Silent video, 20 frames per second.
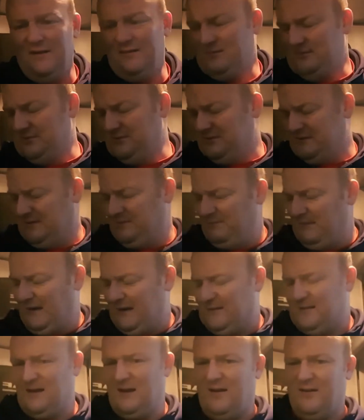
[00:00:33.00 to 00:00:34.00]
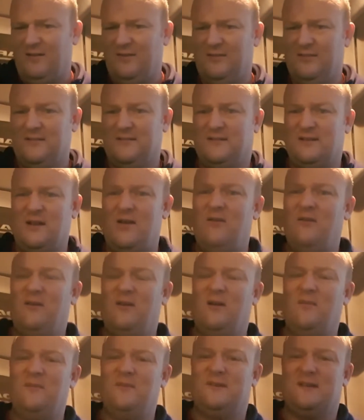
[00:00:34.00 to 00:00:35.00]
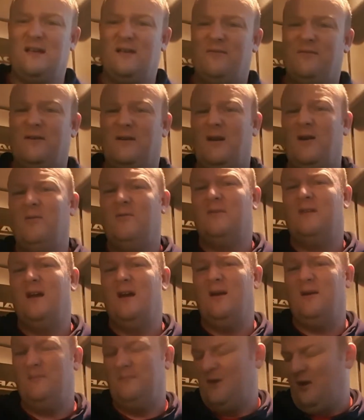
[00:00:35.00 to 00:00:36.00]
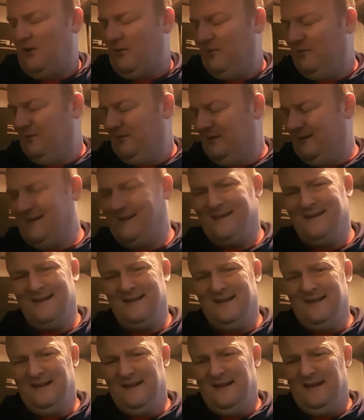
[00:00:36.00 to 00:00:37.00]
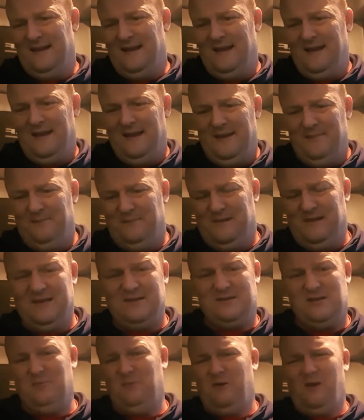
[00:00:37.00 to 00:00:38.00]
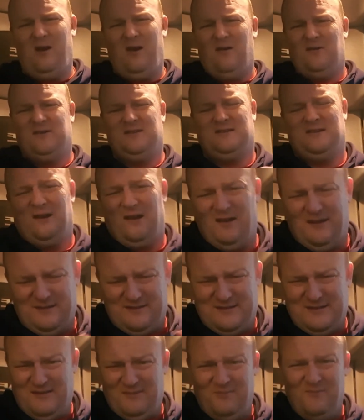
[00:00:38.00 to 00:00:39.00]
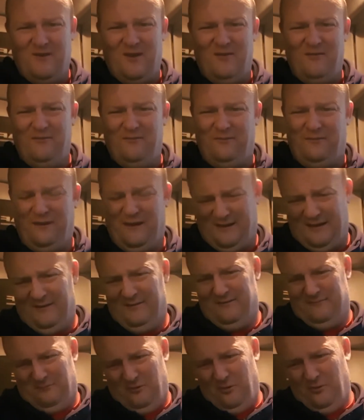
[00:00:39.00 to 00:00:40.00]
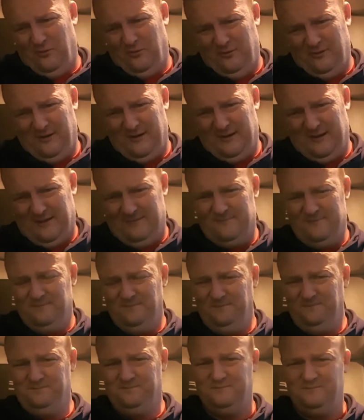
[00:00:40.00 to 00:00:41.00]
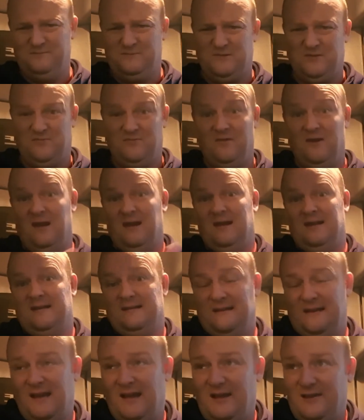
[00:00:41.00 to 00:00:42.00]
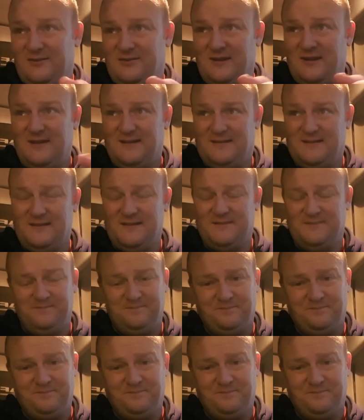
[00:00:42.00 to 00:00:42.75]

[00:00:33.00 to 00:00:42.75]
Just at McDonald's, and I got myself a Coke there. I'm not hungry. These 2 o'clock starts, I'm not feeling hungry. Just really dehydrated.